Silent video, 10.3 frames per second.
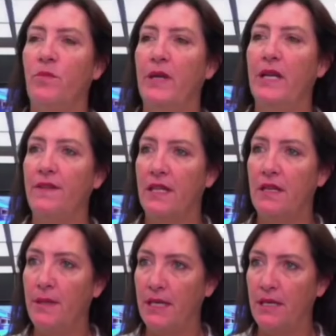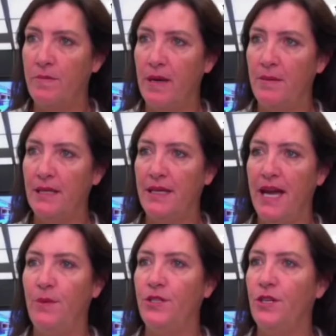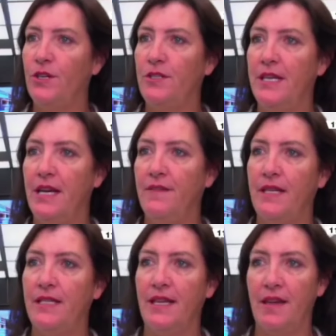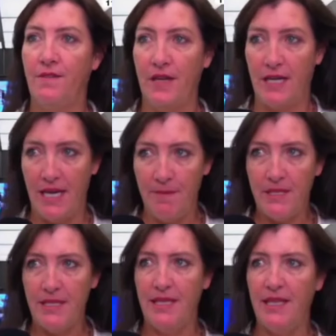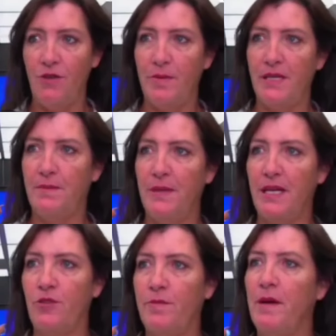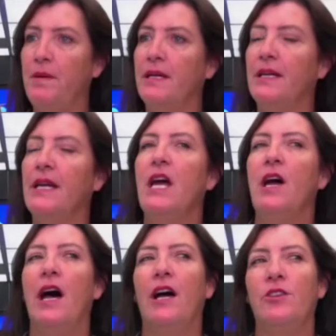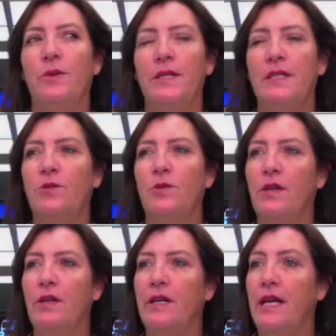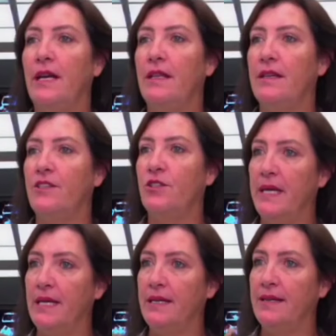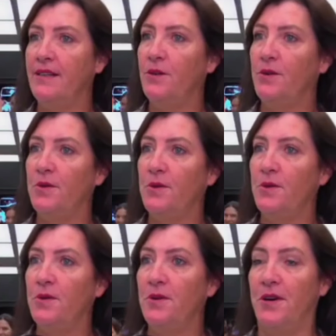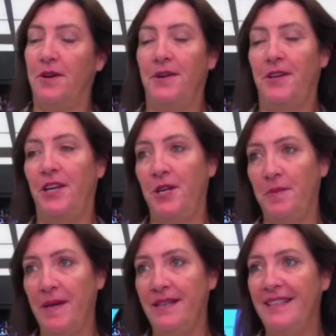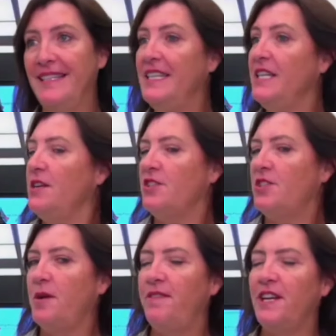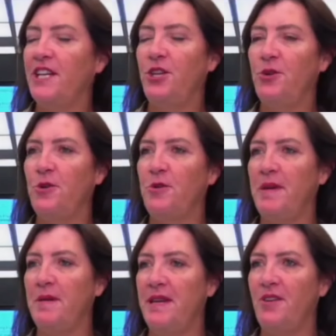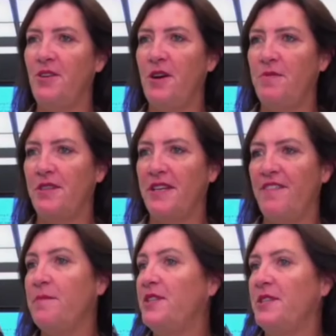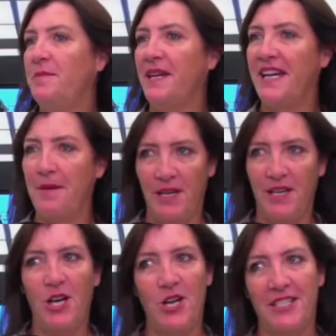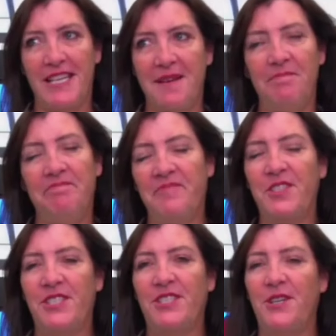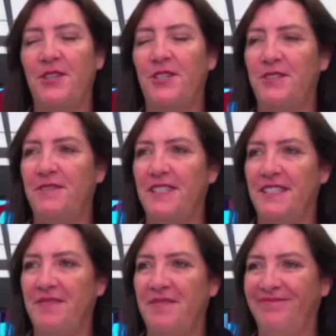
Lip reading: We live in the Dominican Republic, and we don't have a South African embassy in the Dominican Republic. Our choices were either Jamaica or Cuba. So we figured New York would be a better option. Haven't been to the Big Apple in a long time, so good to visit.